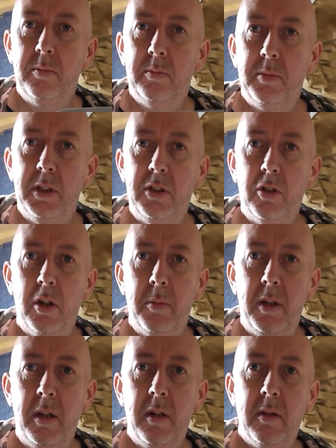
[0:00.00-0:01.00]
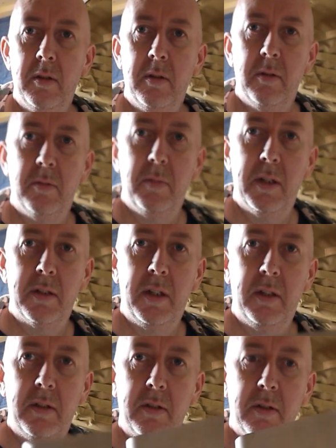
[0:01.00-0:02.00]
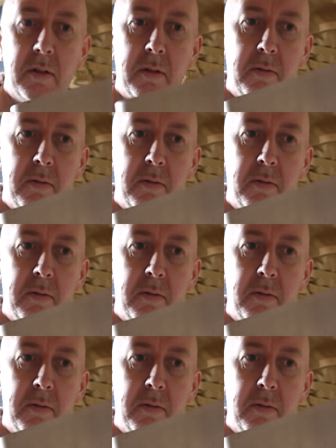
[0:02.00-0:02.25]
British Army mess tins.